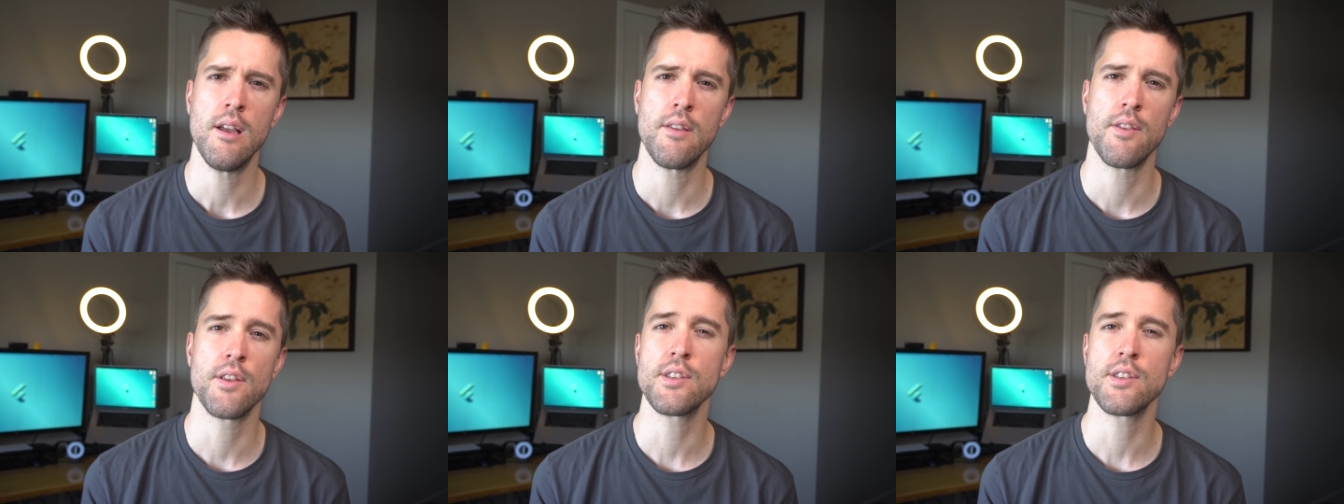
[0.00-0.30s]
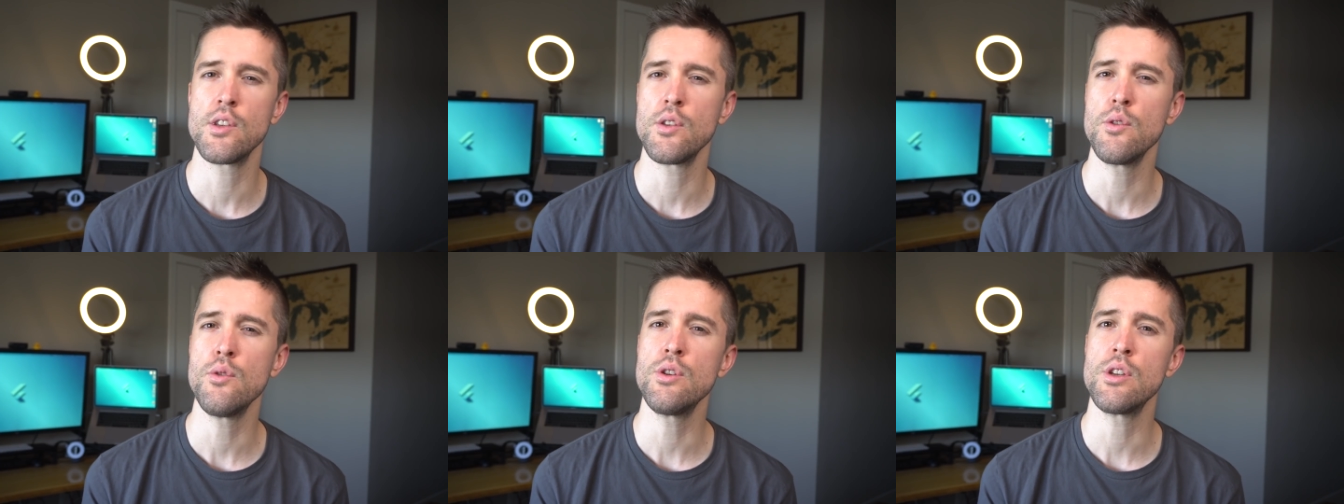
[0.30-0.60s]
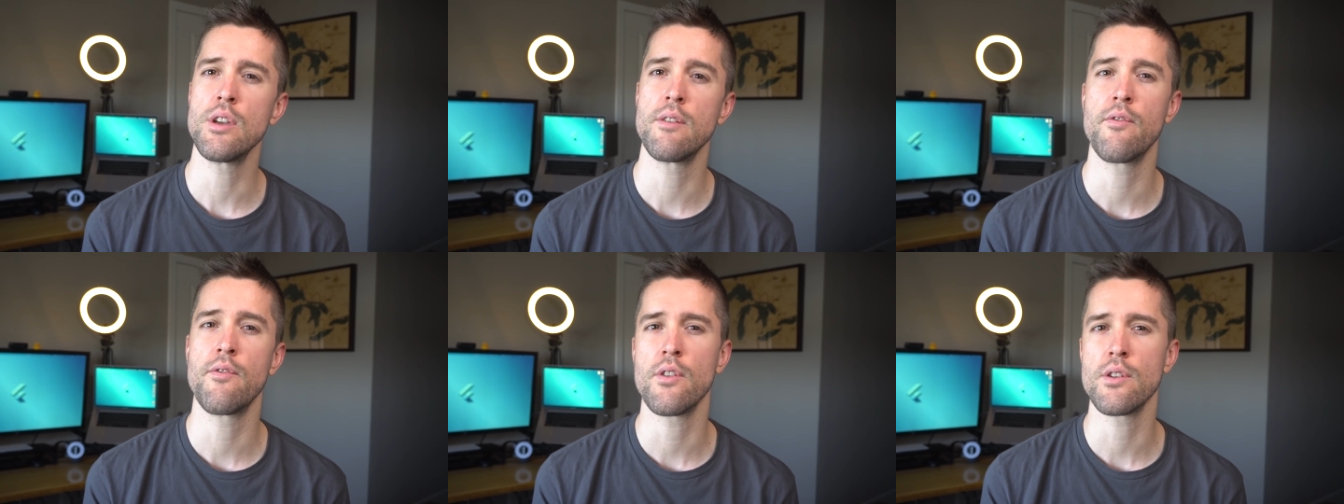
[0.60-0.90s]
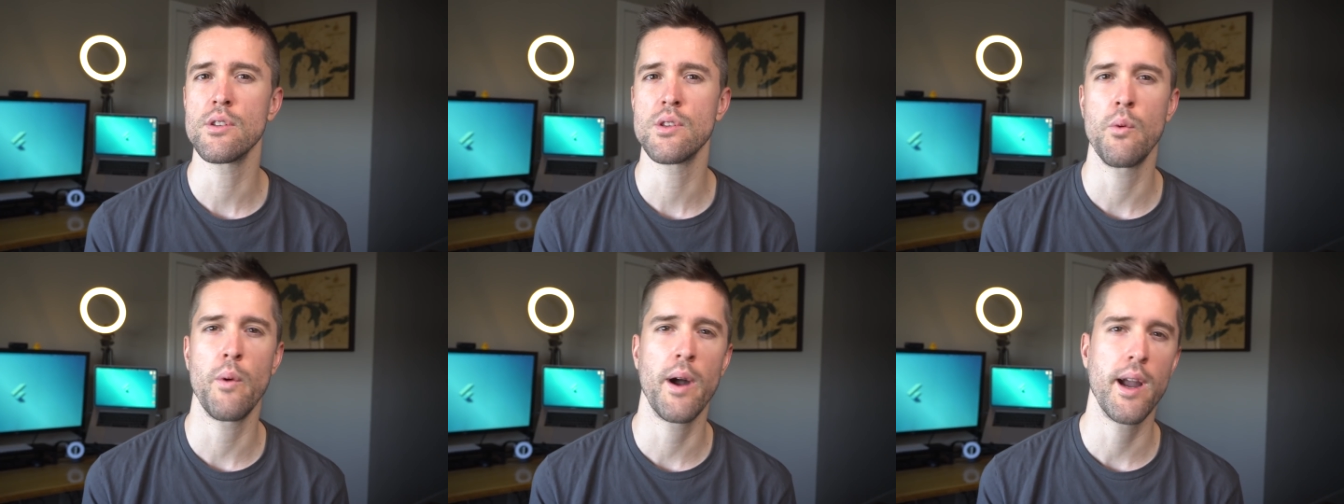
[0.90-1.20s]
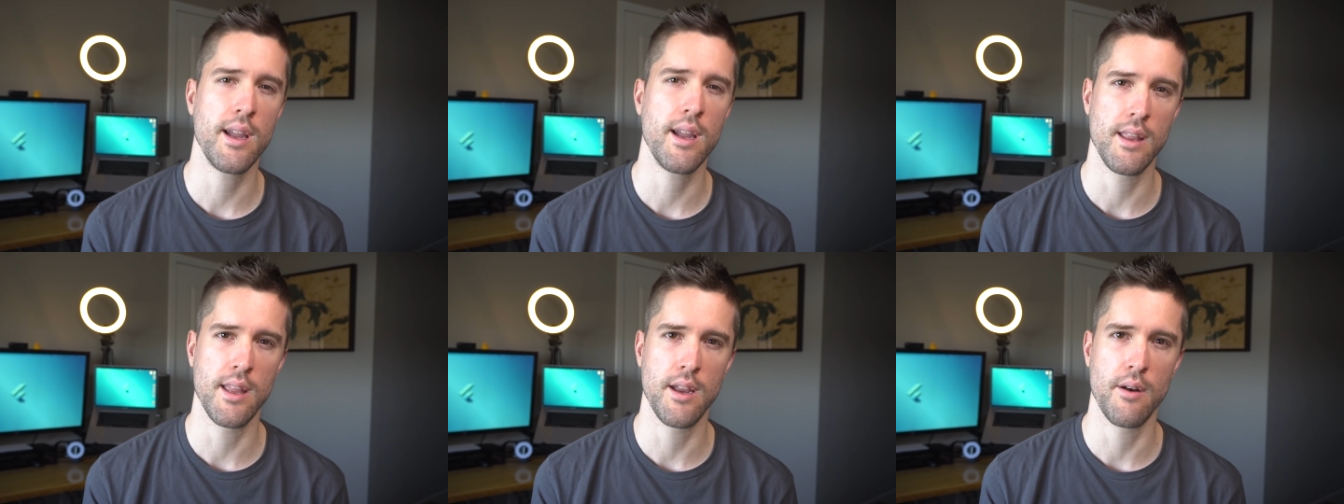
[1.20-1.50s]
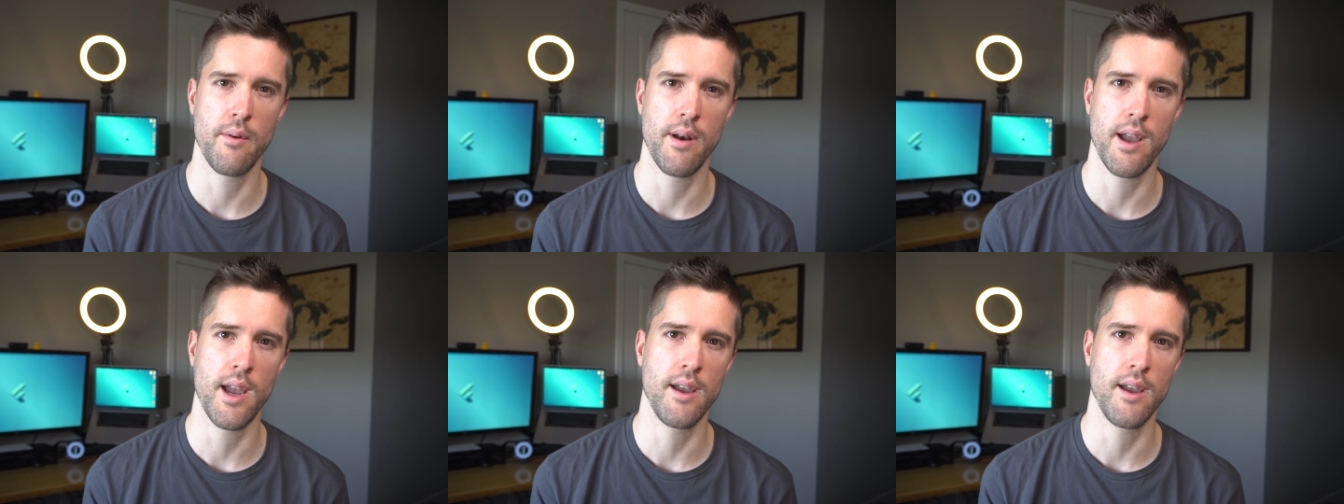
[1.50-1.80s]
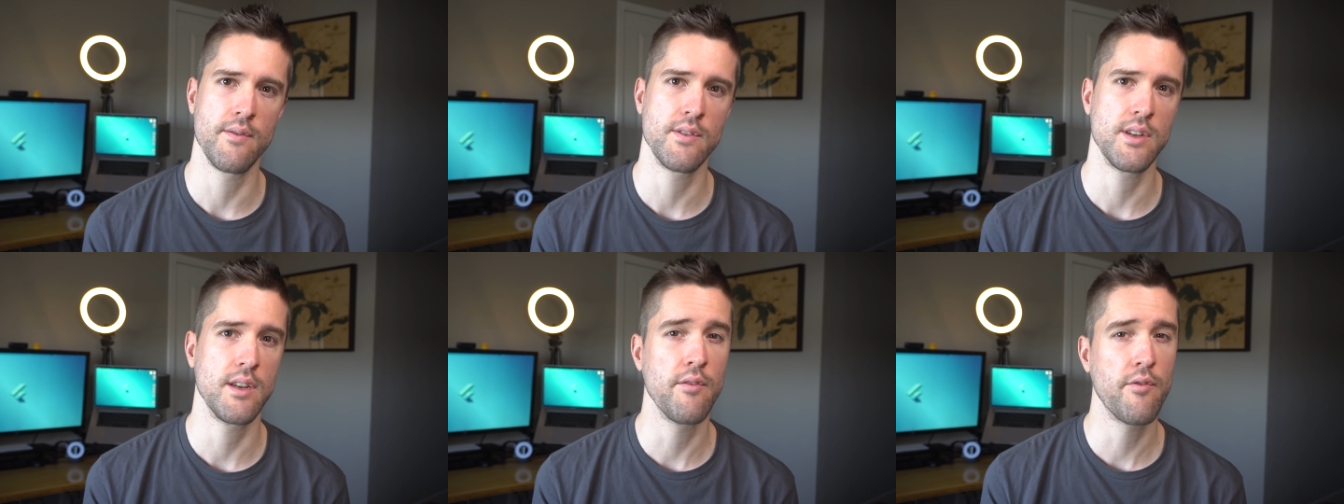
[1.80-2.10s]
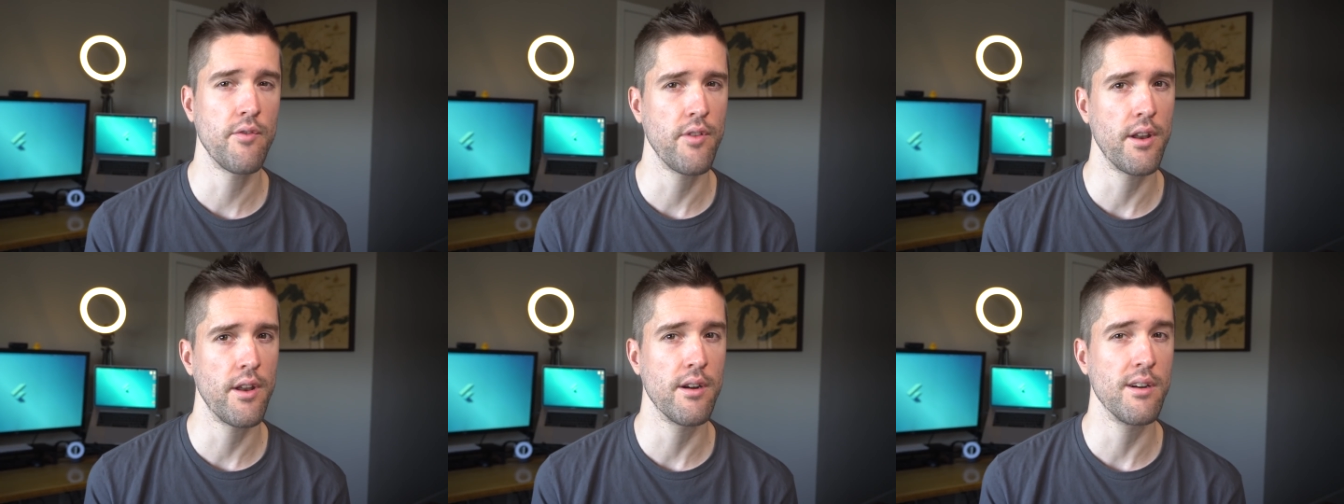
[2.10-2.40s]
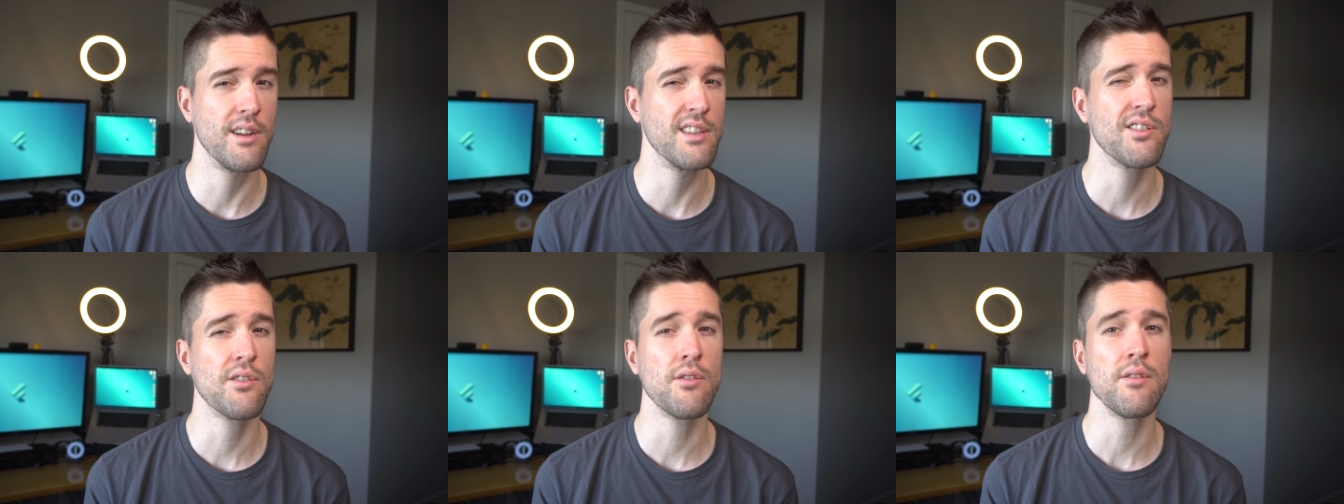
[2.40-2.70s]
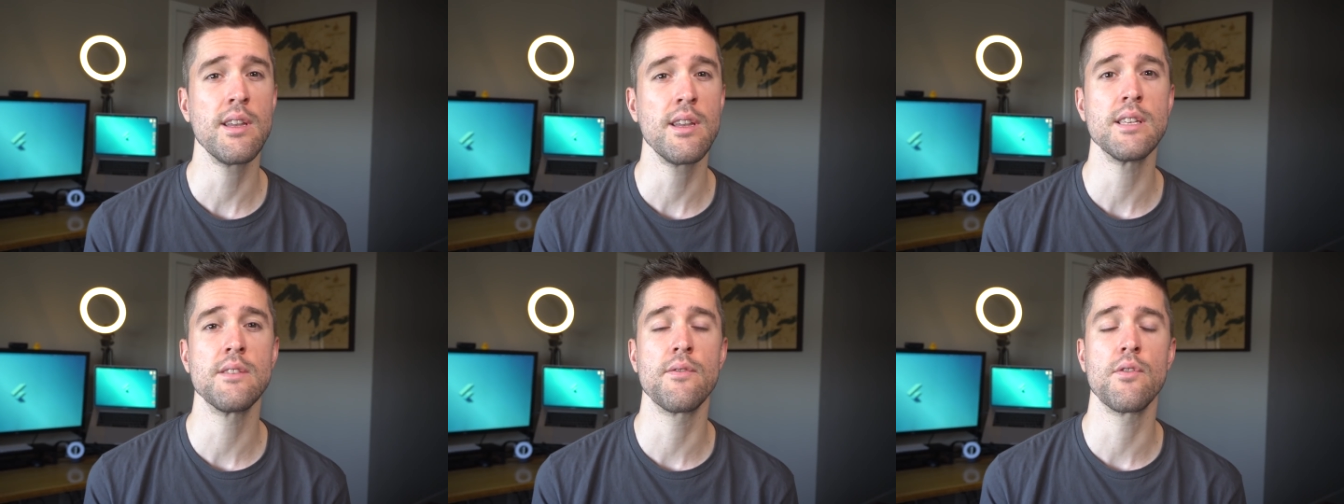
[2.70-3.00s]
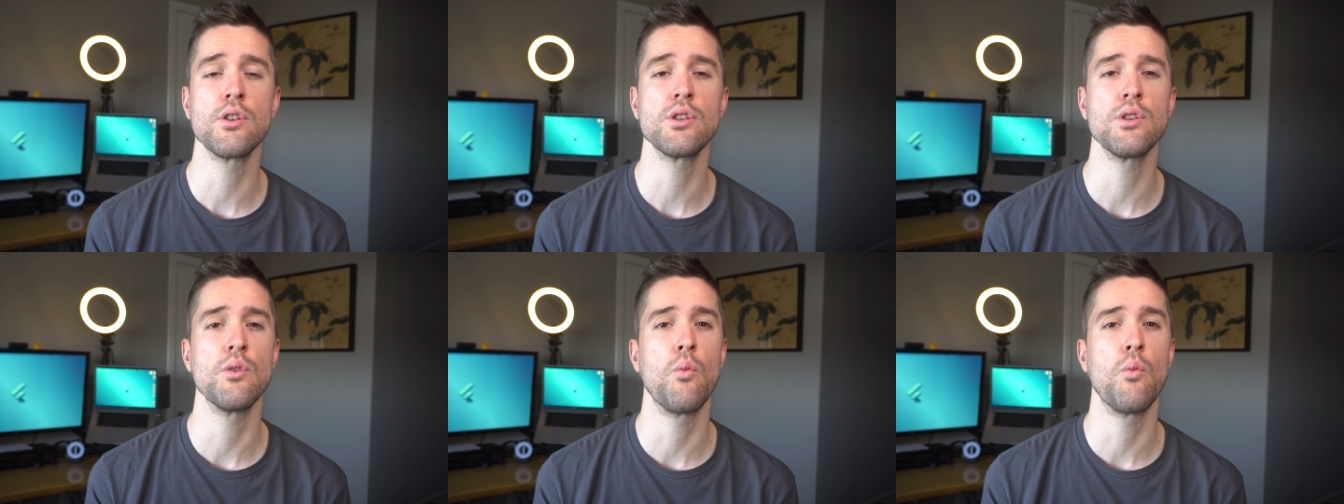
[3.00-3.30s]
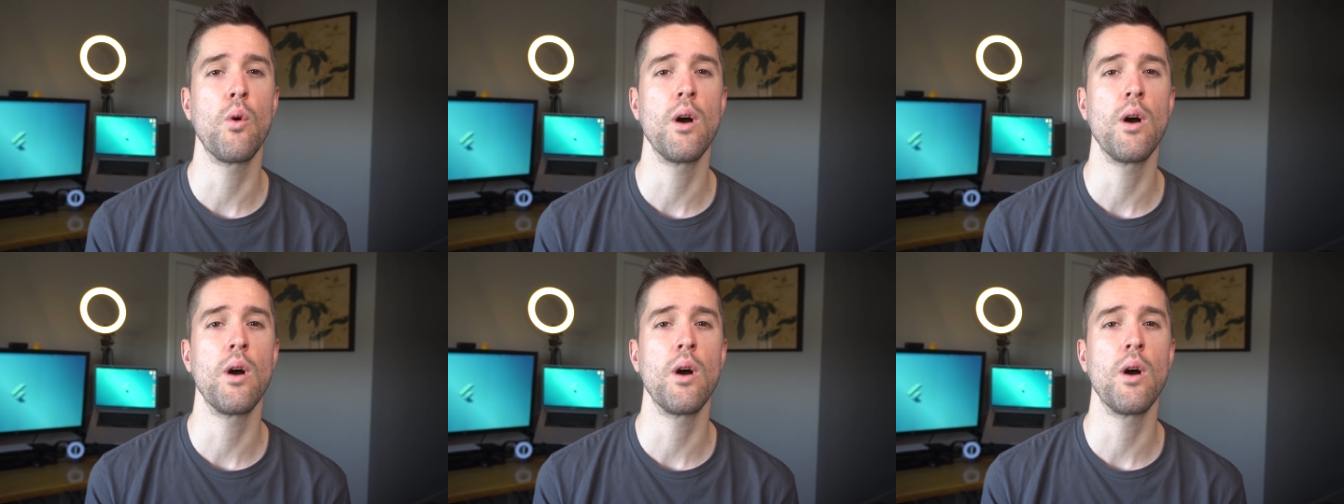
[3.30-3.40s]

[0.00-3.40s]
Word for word: The solution first quietly arrived in Flutter as early as version